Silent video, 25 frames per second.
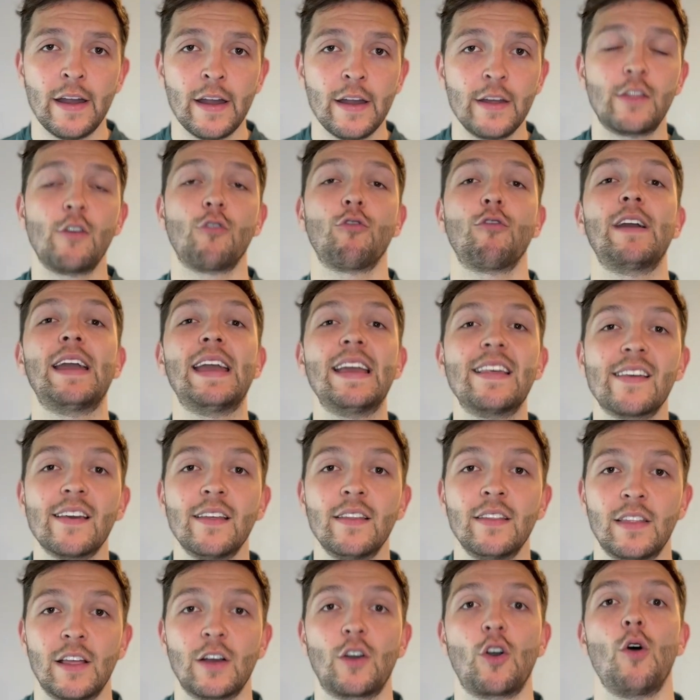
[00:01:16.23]
The reason
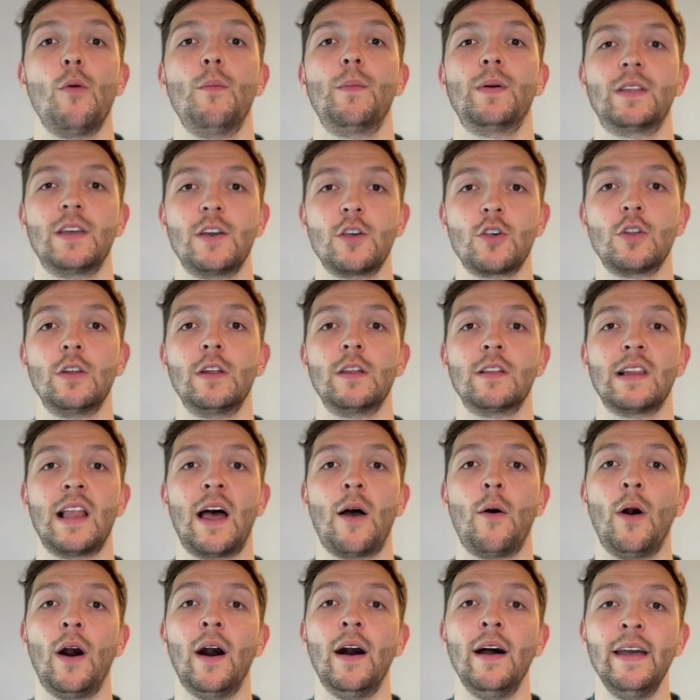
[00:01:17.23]
the competition is
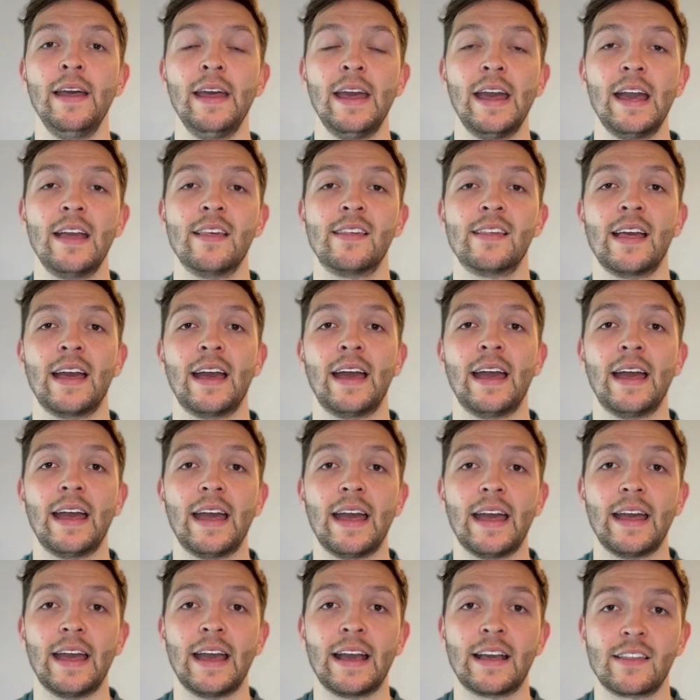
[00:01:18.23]
lower is that
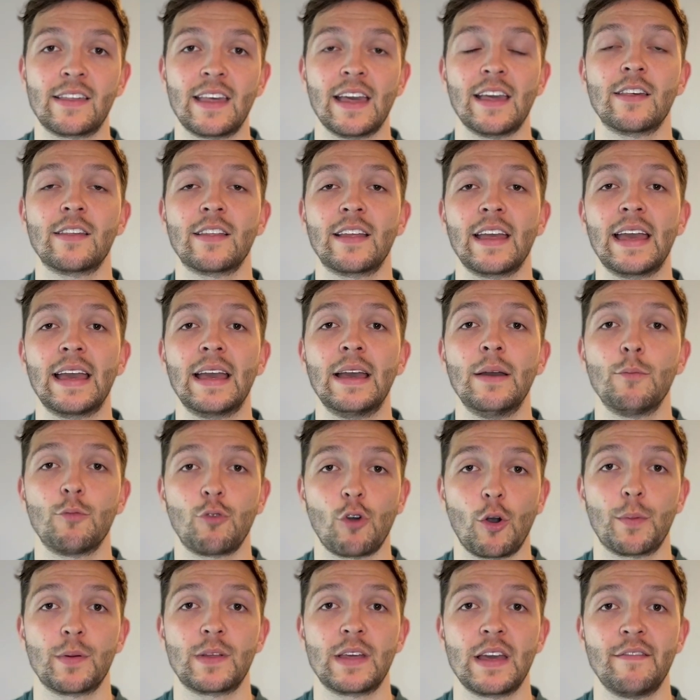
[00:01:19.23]
existing
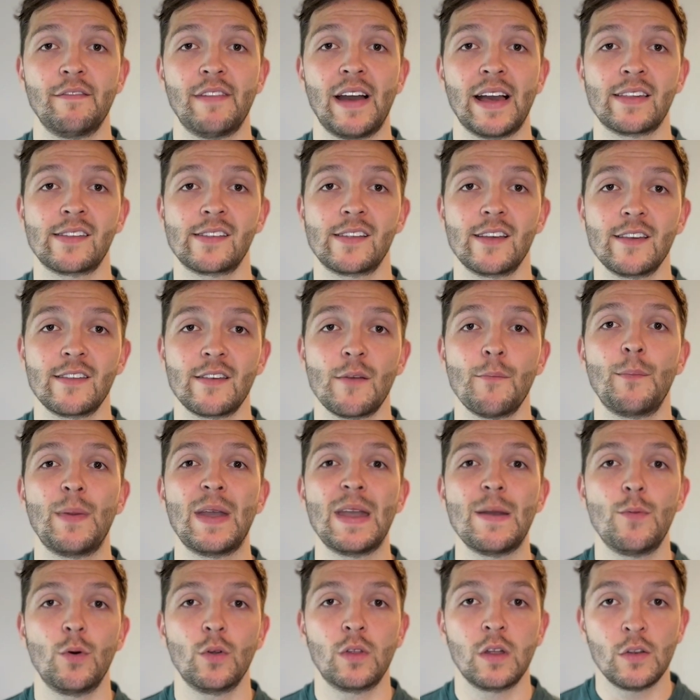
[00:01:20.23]
property investors and
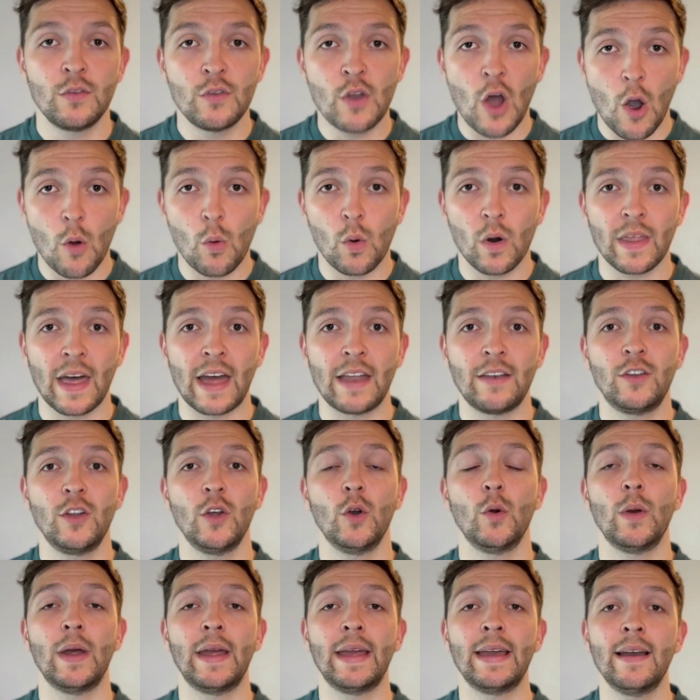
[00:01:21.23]
people that know what they're
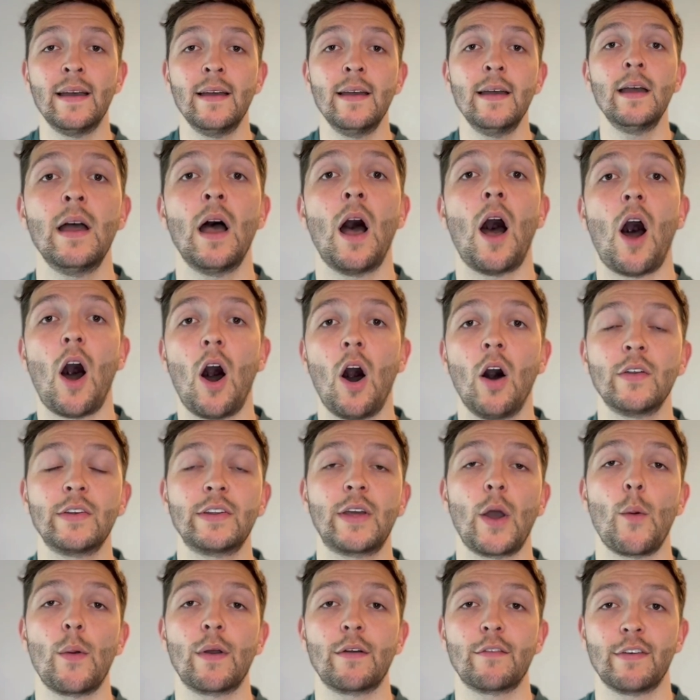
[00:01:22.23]
doing aren't
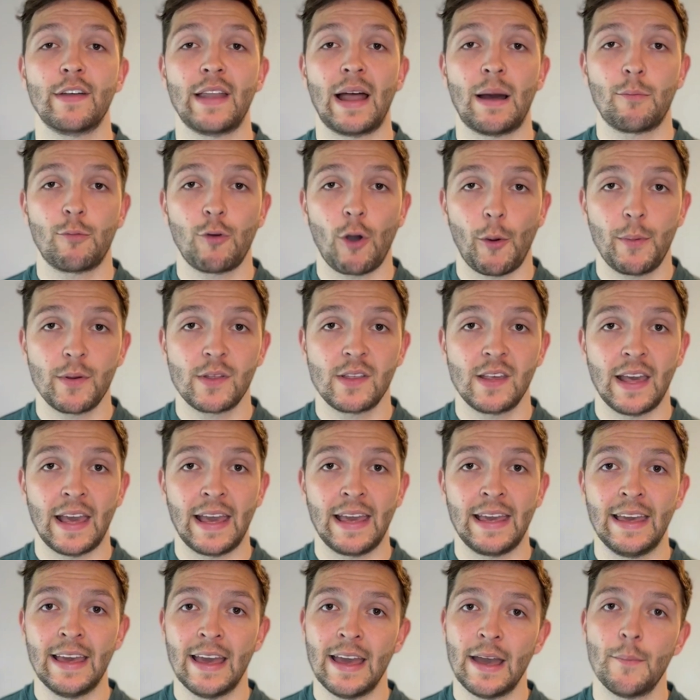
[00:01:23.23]
going for that property
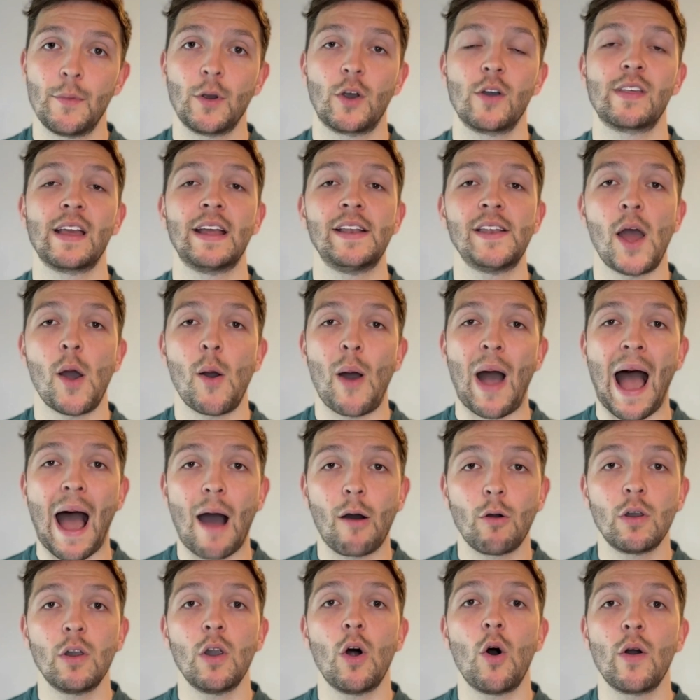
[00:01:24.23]
because they know how
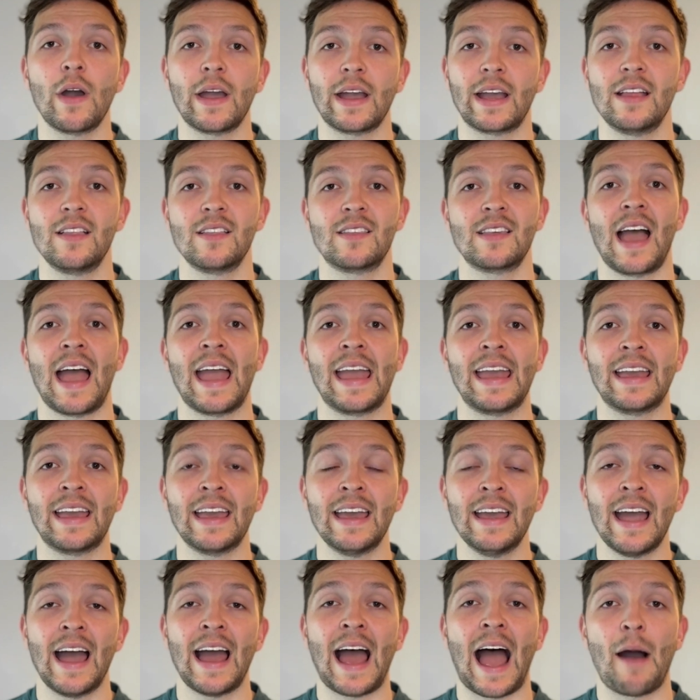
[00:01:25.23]
long it can take,
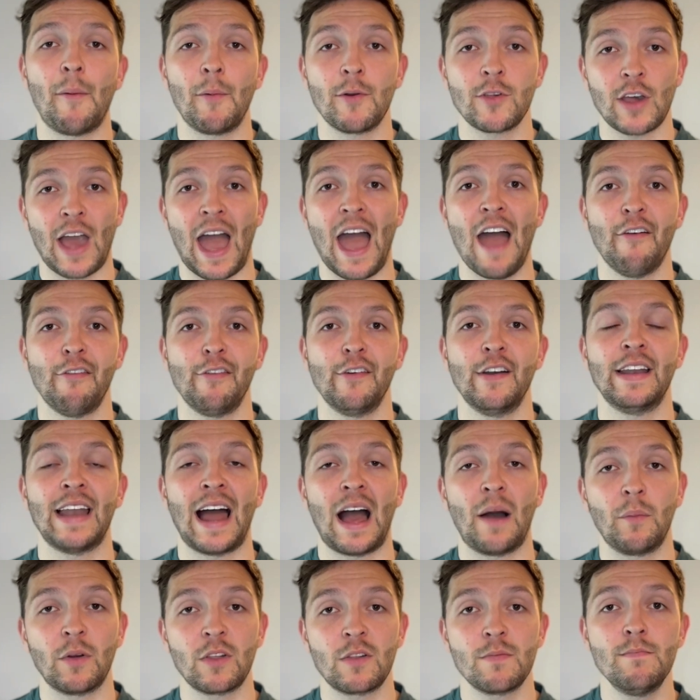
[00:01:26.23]
how much effort and how
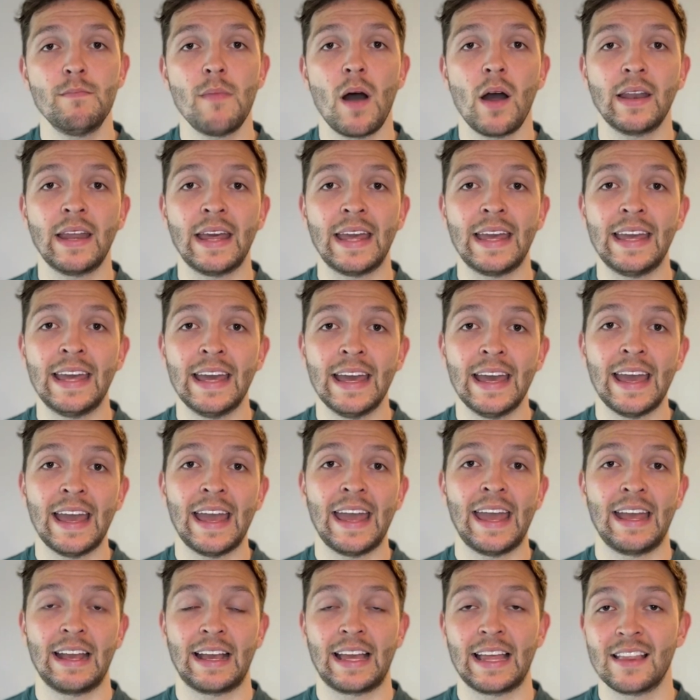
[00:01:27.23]
much money
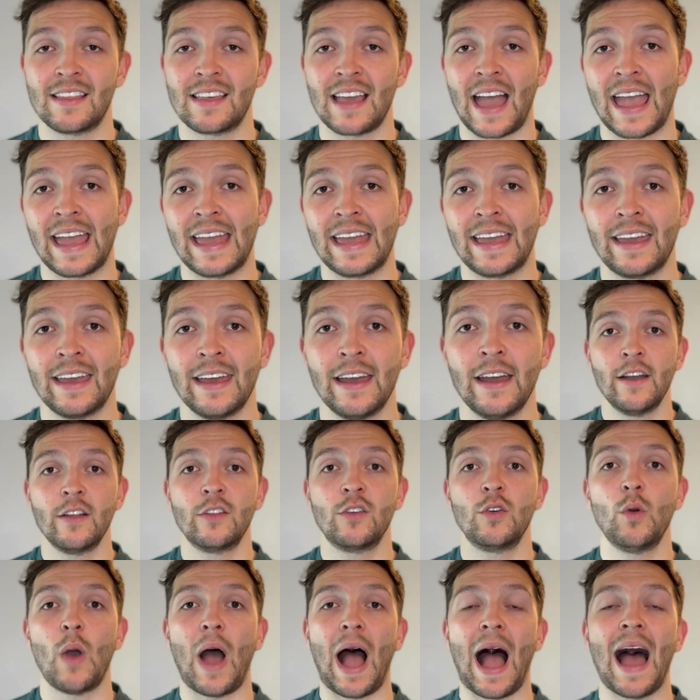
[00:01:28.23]
it can take
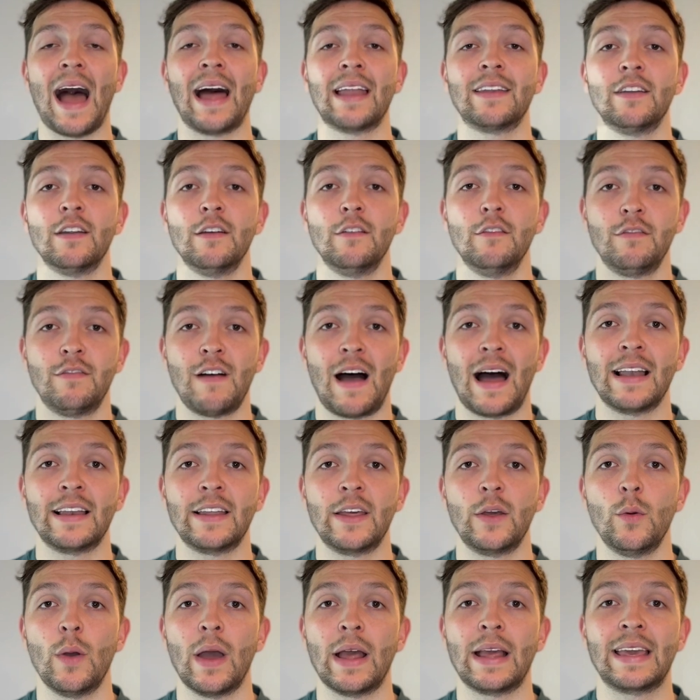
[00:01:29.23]
to add
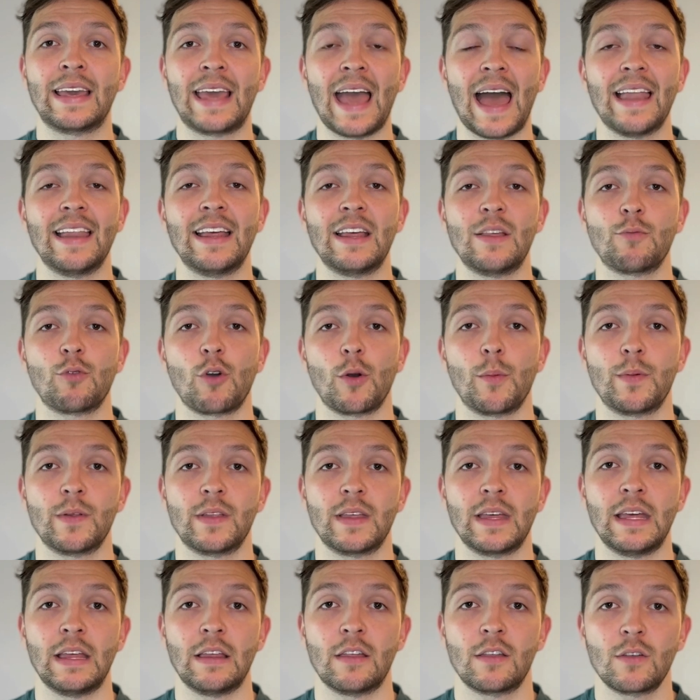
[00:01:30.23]
value and get these
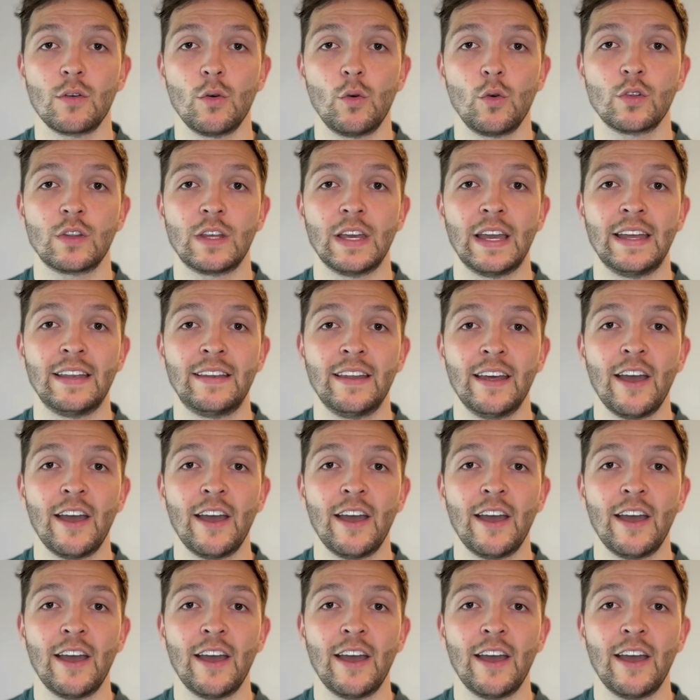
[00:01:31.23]
properties sorted